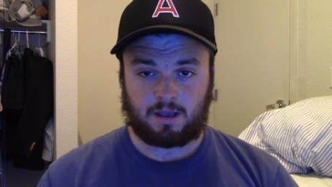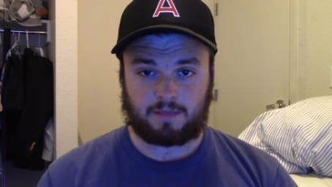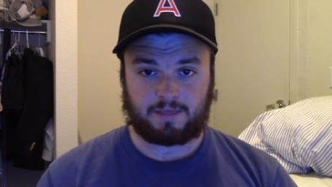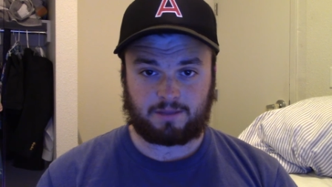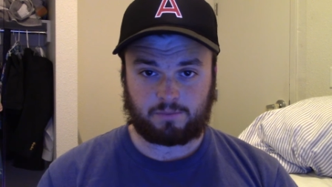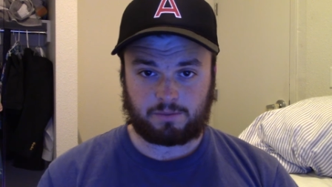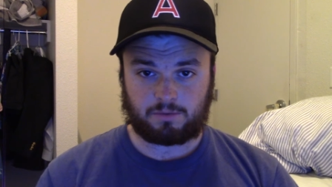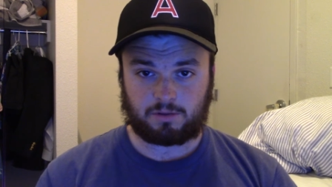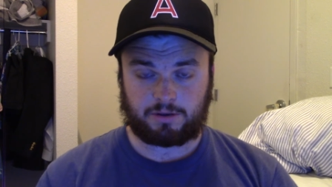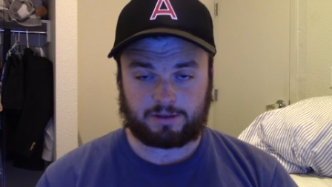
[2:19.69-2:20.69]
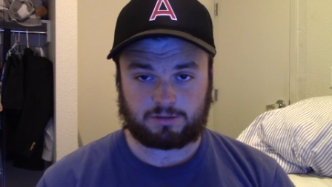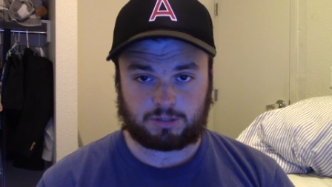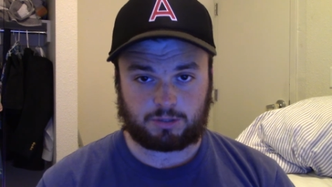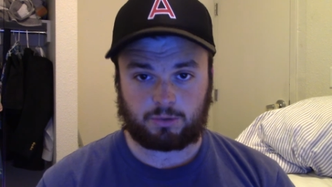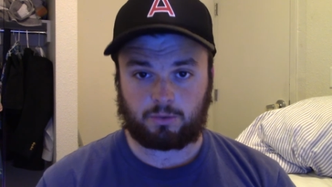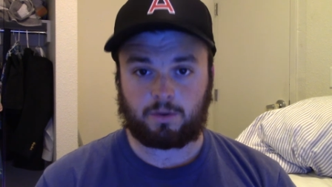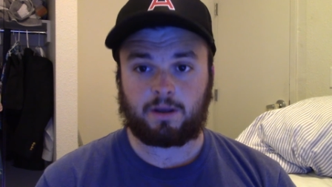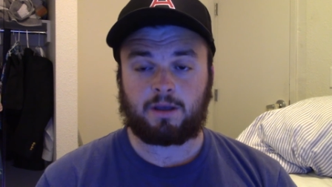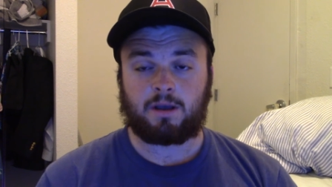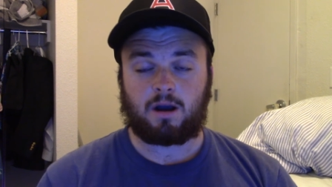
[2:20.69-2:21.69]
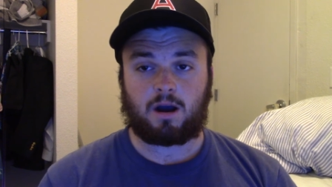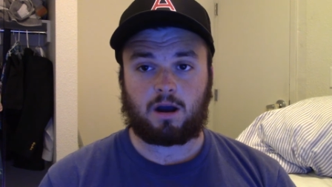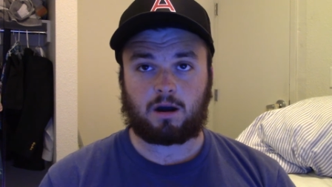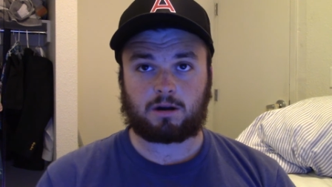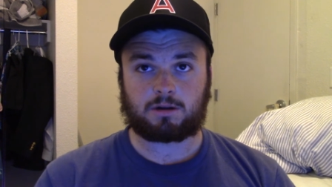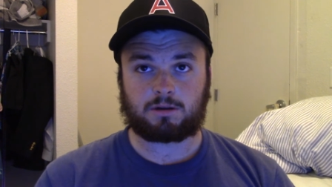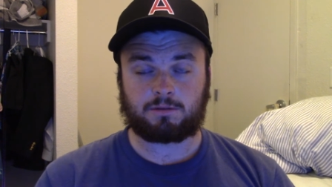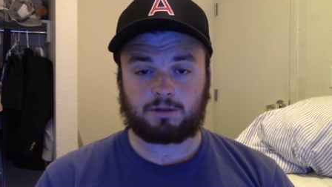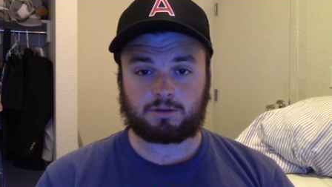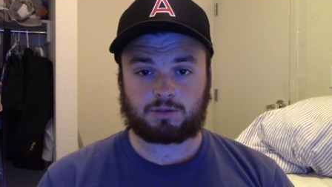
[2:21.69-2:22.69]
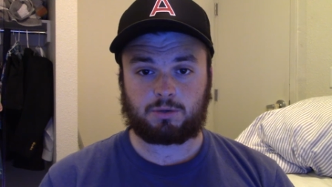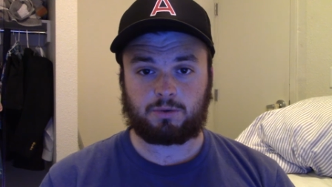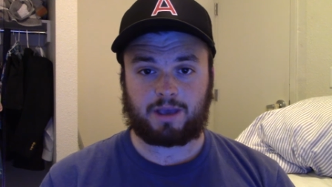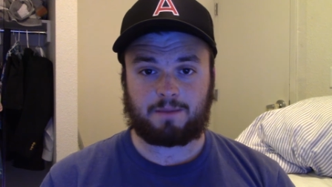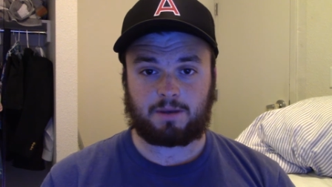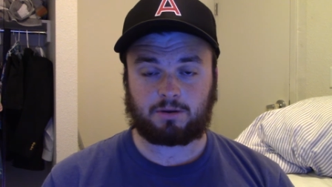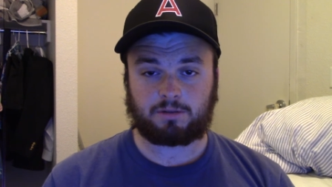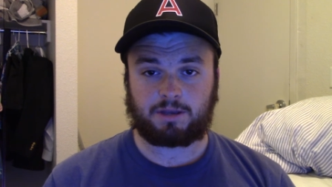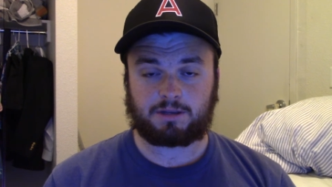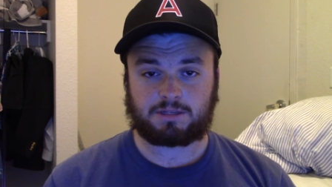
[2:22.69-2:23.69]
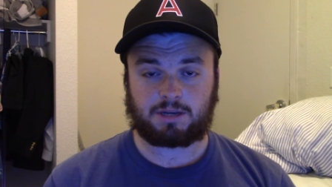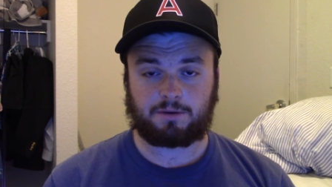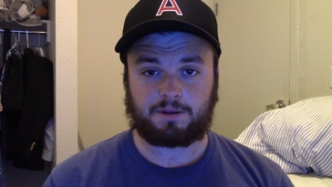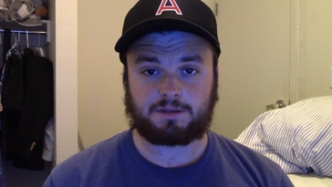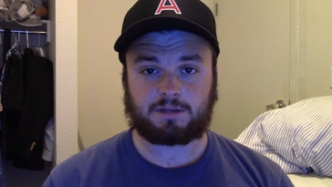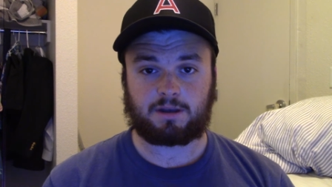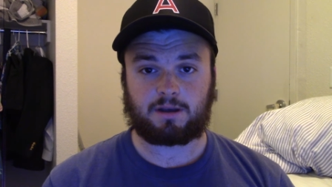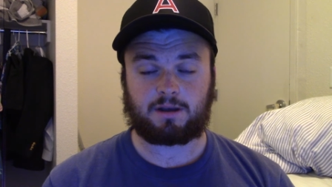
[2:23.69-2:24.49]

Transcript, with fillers: and then we will look into our little two-game interleague series